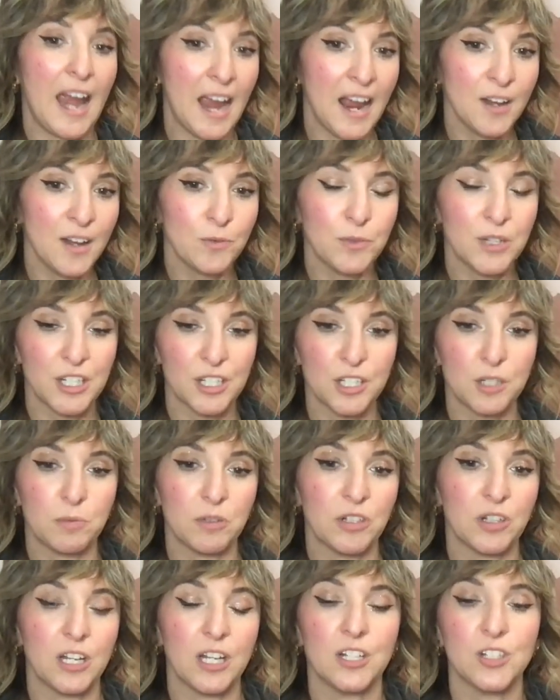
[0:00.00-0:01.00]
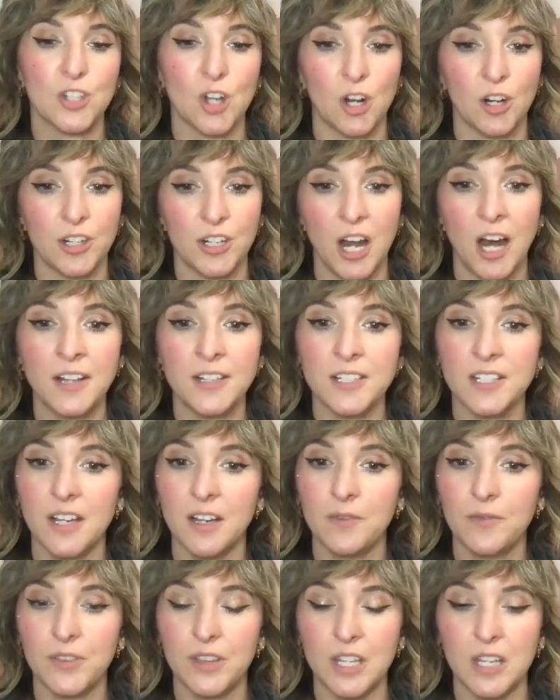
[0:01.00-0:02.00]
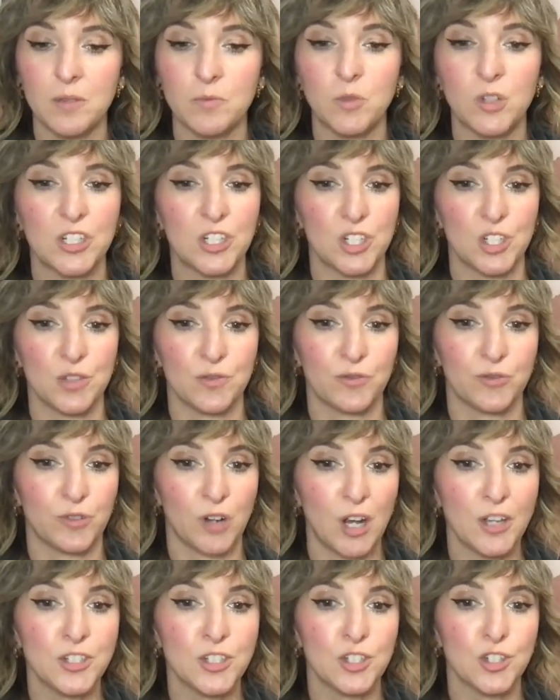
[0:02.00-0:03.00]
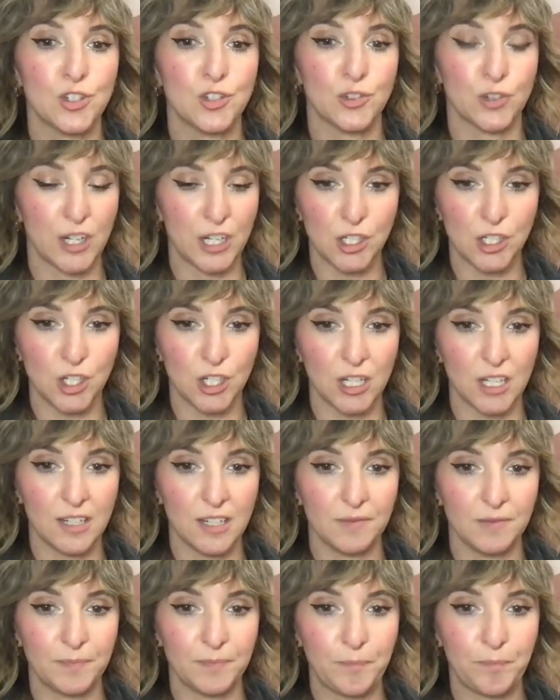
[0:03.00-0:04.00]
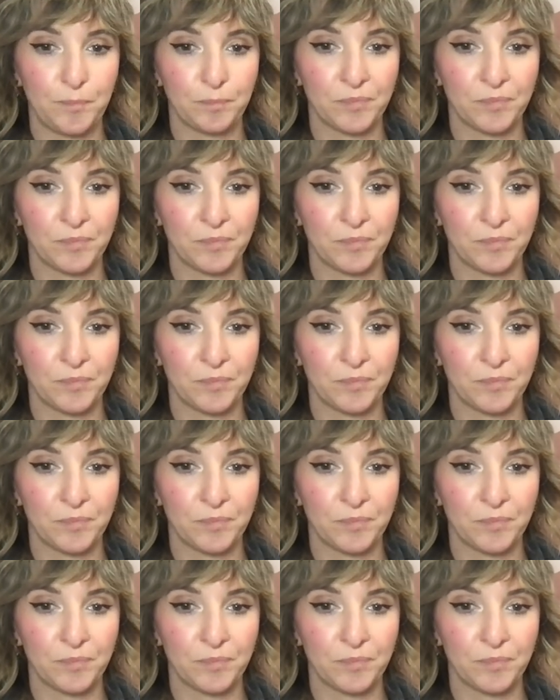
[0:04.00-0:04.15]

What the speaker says: and we experience our not self theme, which is frustration.